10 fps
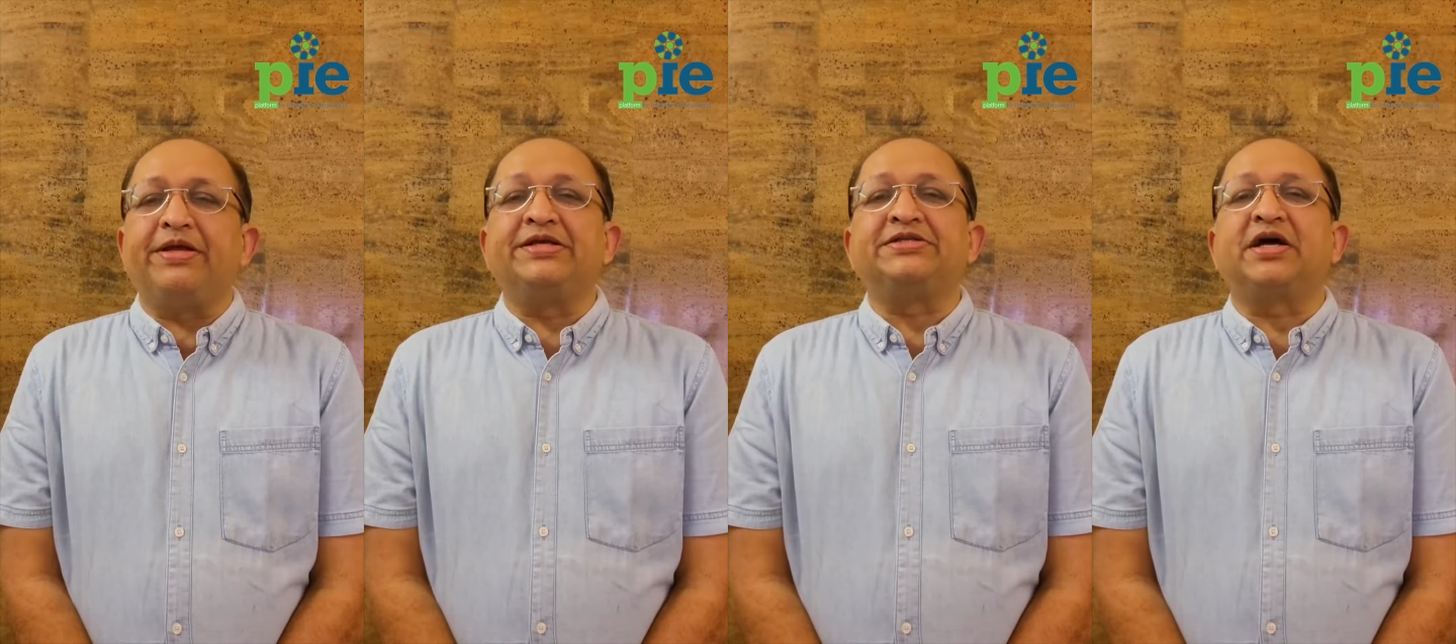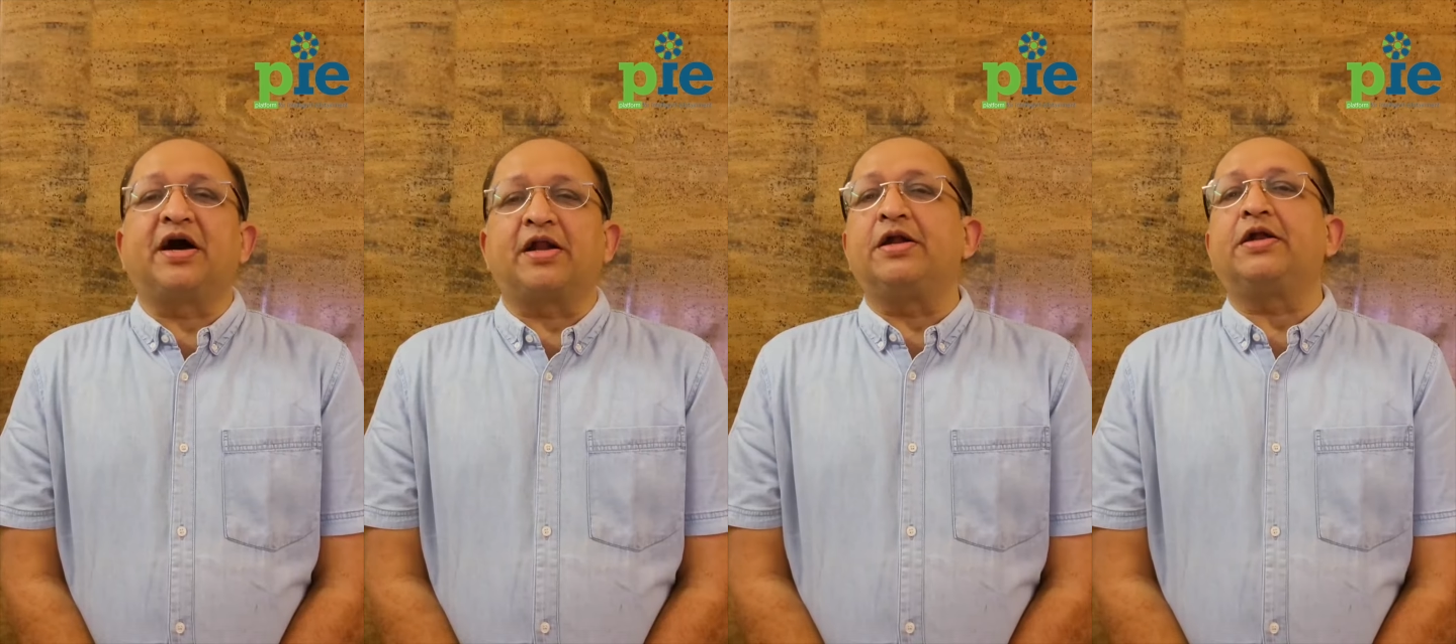is the
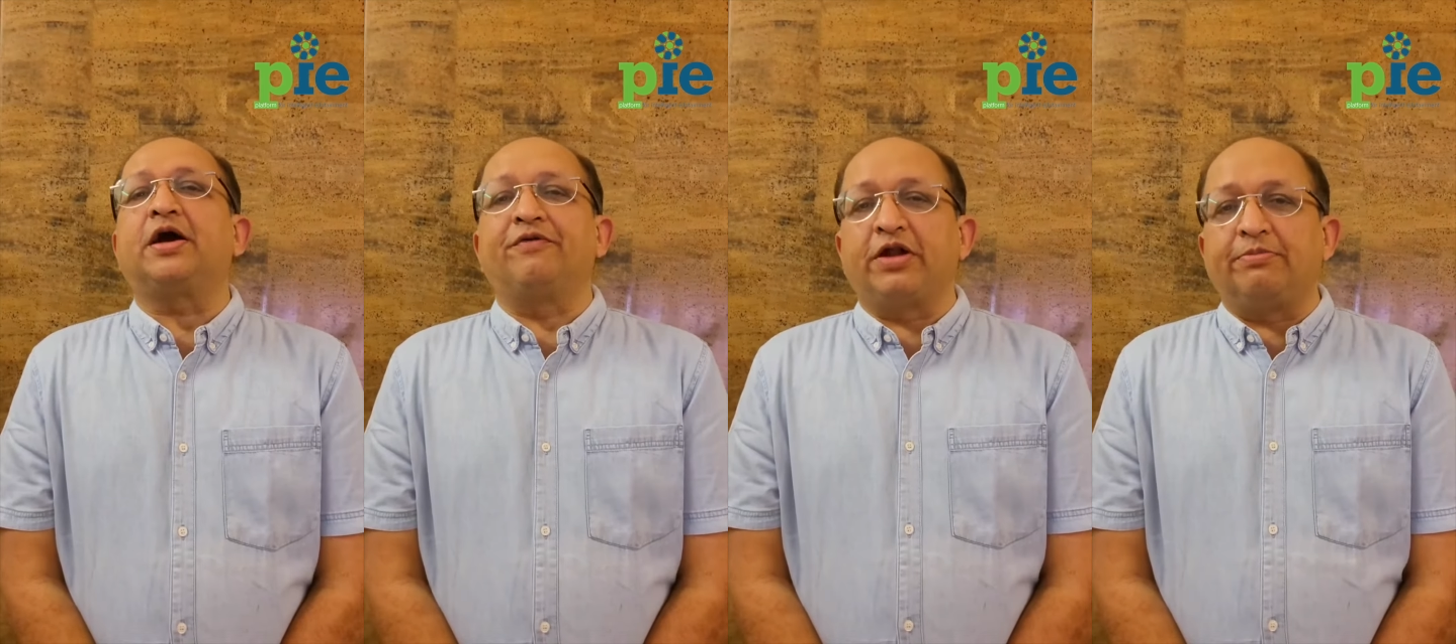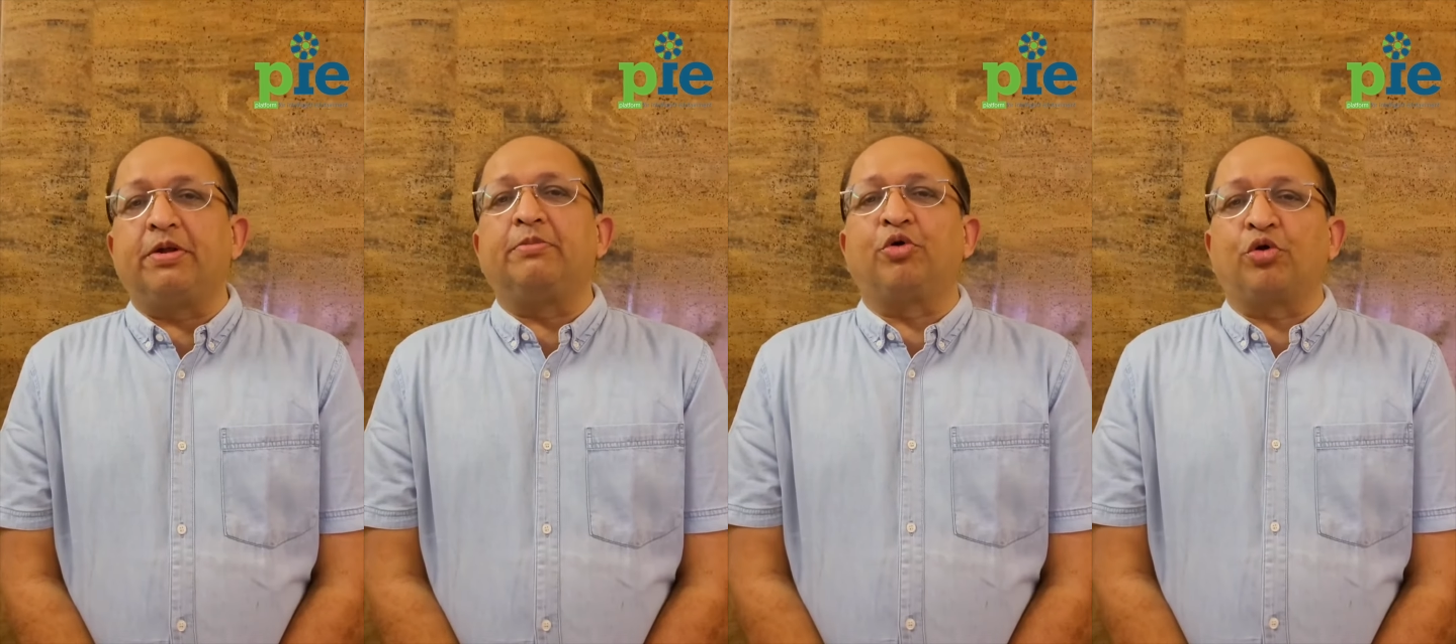current available
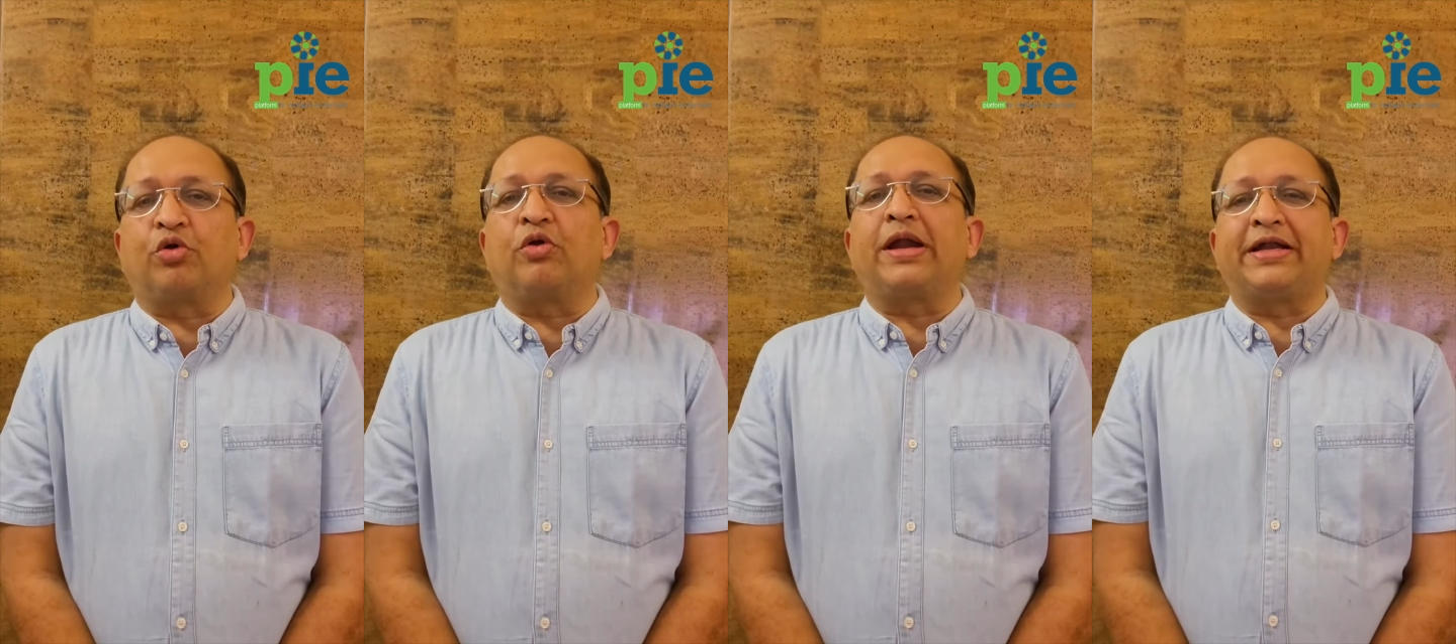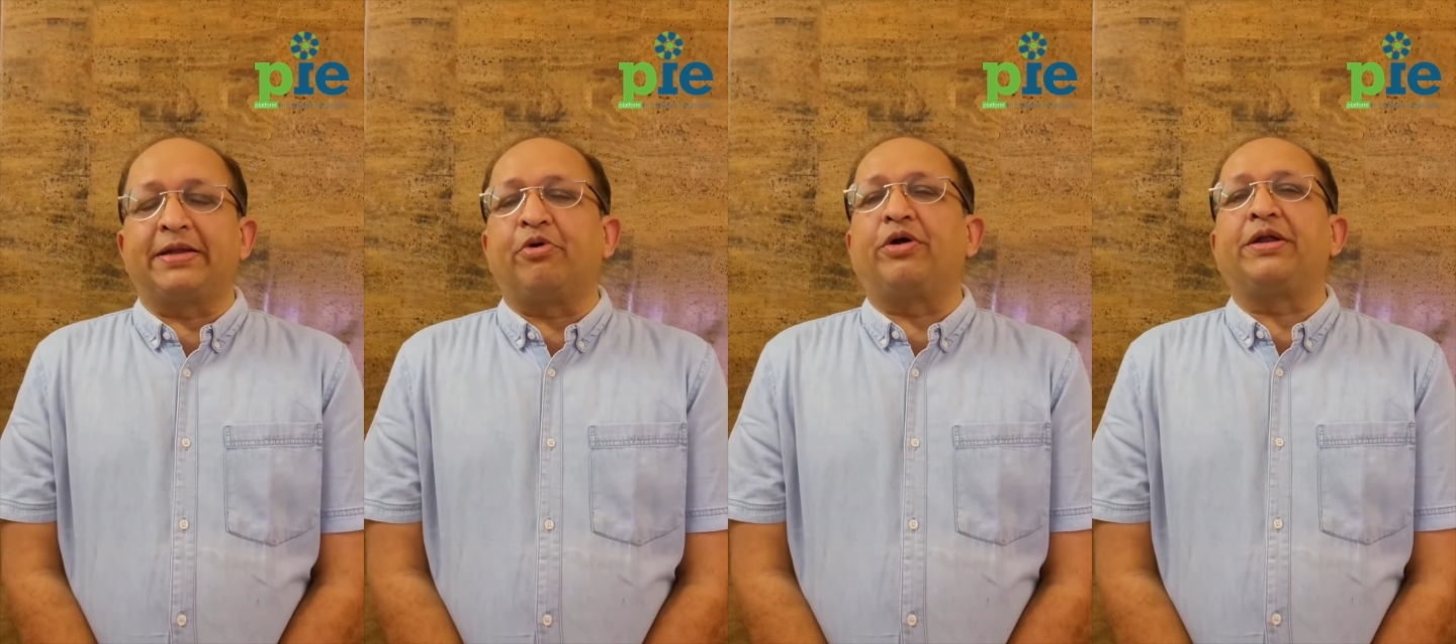monoclonal
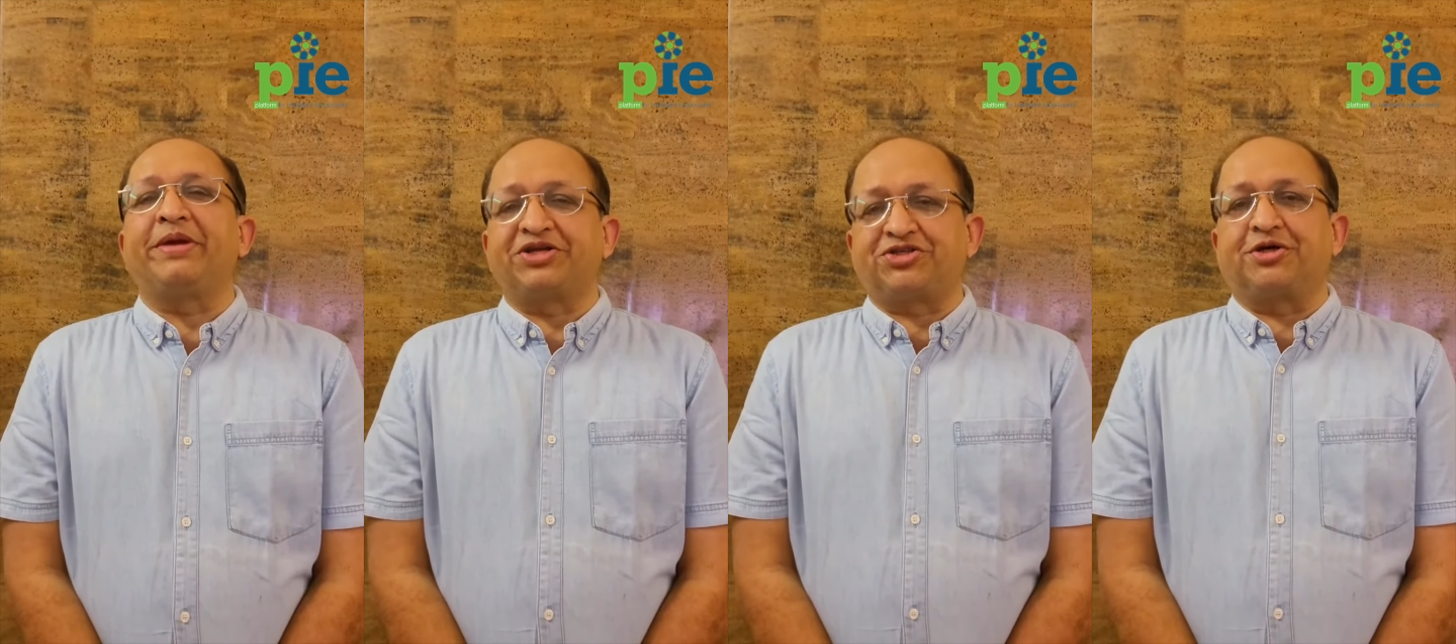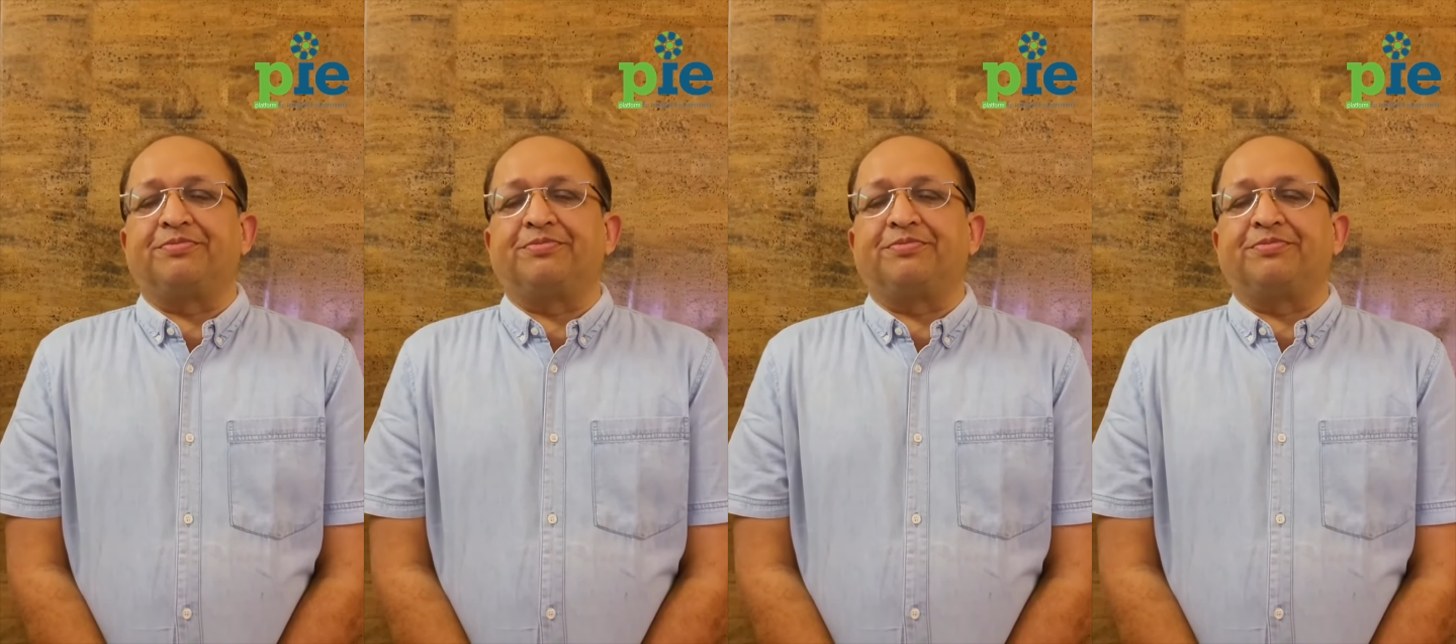antibody mixture.